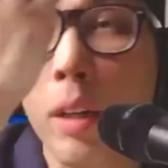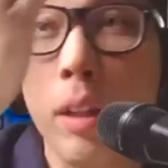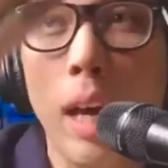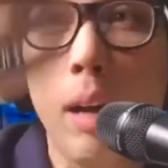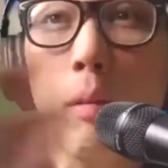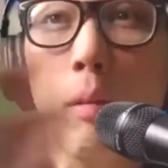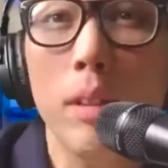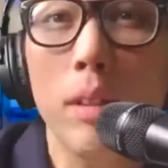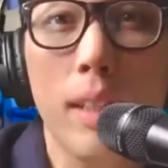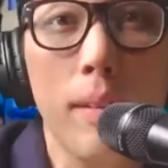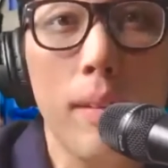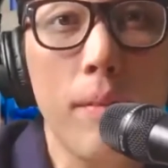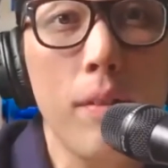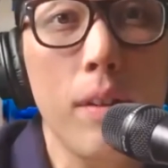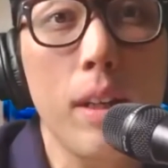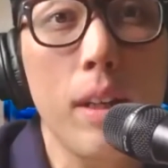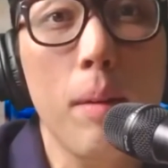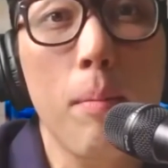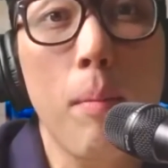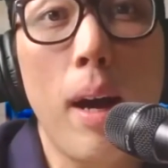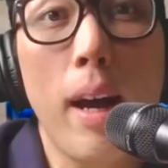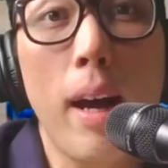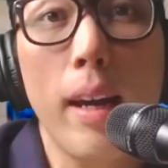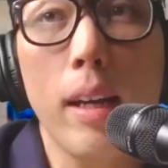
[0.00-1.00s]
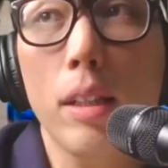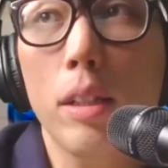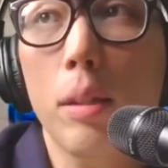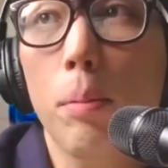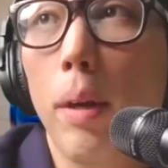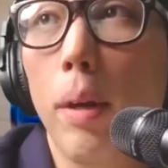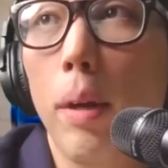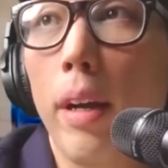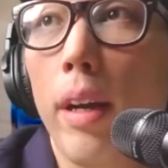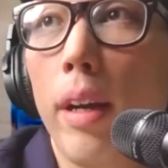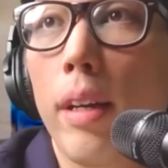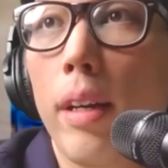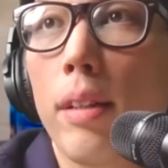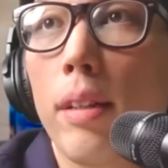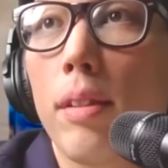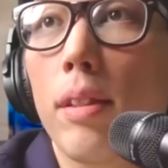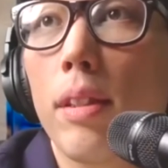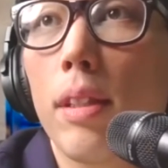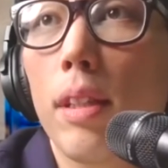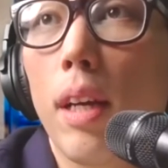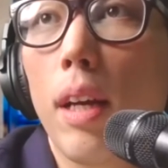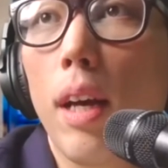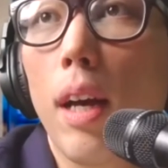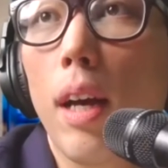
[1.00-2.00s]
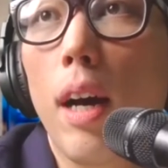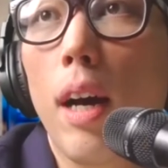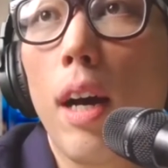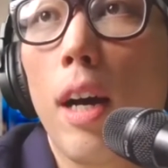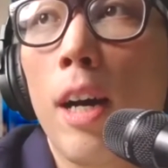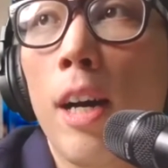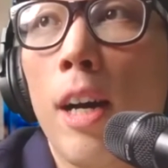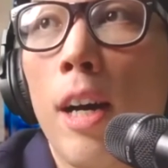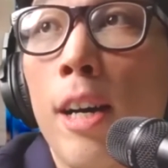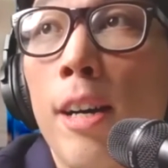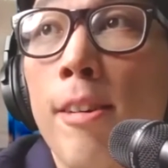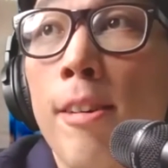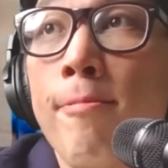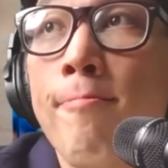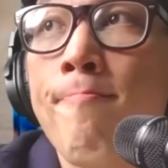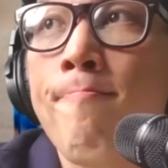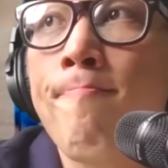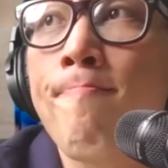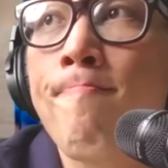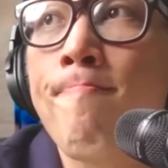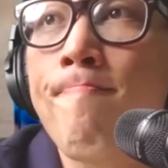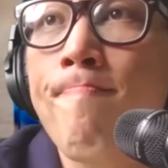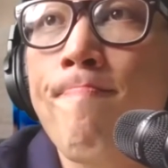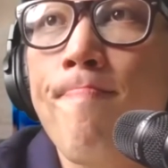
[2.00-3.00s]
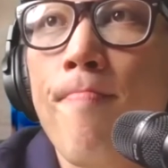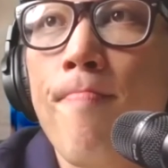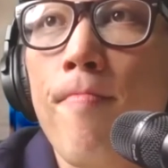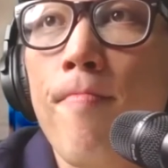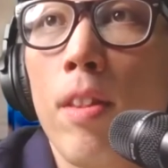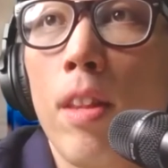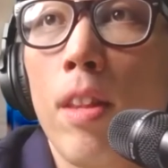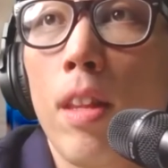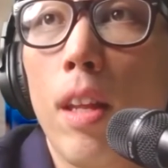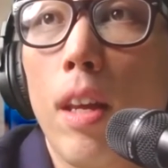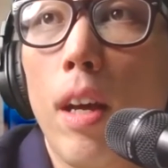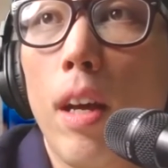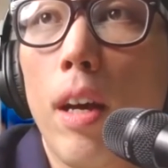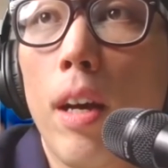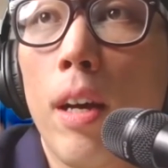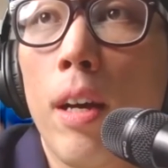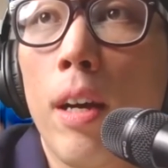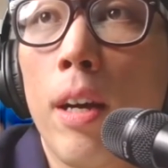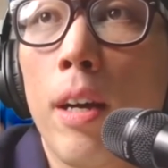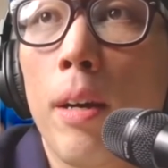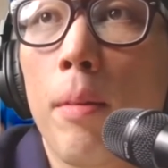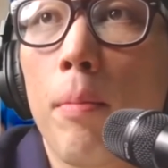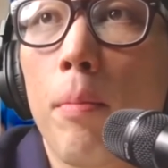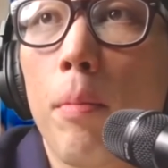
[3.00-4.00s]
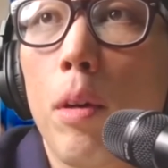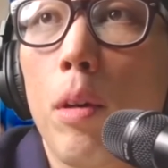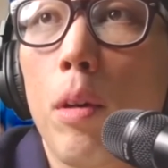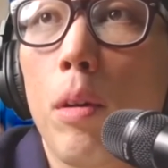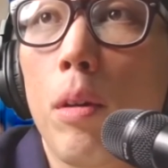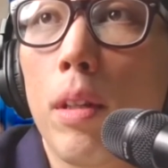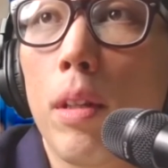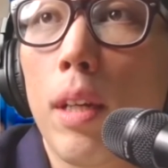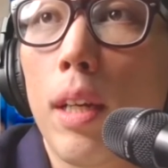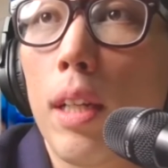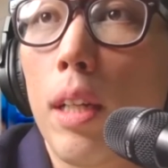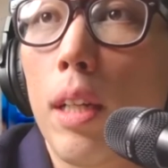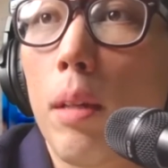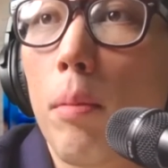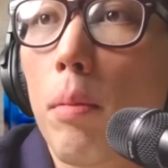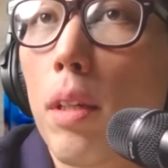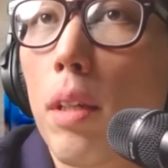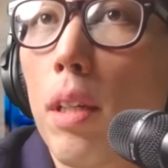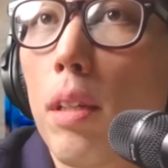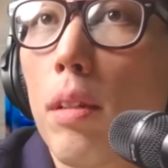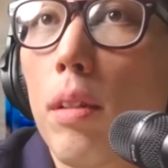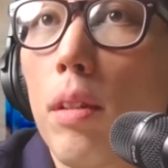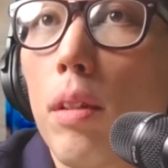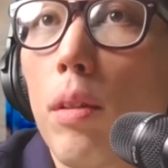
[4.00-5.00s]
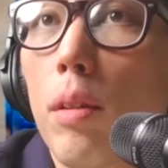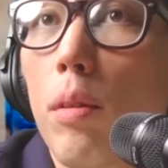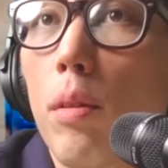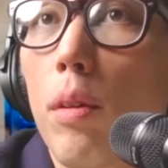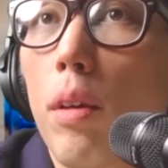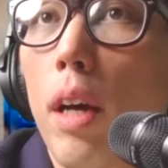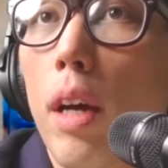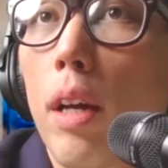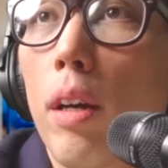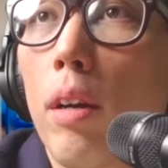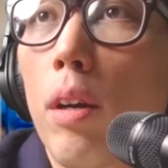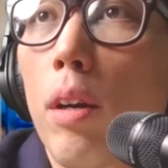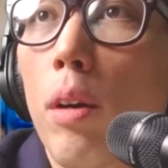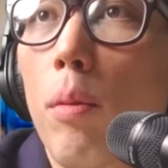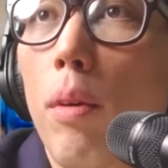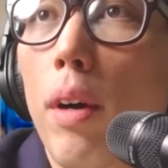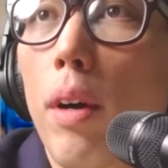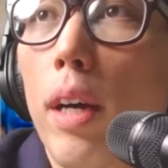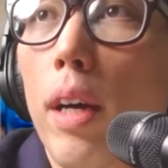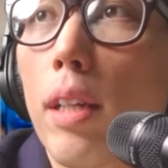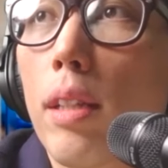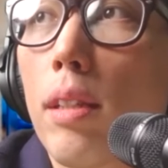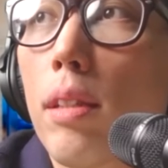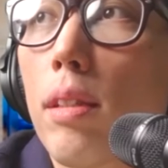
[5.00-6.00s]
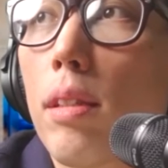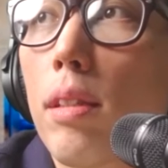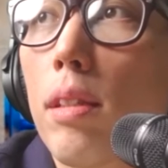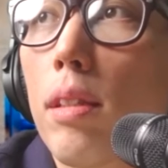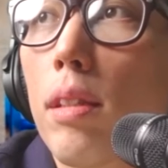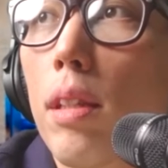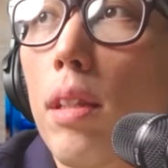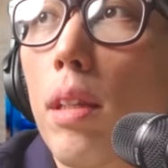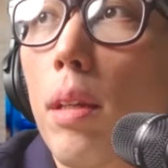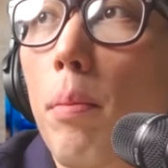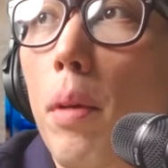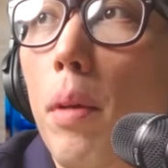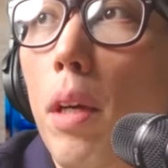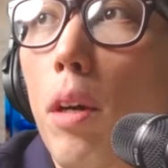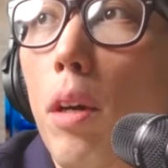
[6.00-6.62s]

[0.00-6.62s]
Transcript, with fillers: that was definitely my experience. Um, um, hold on, let me. I don't know why it's. Let me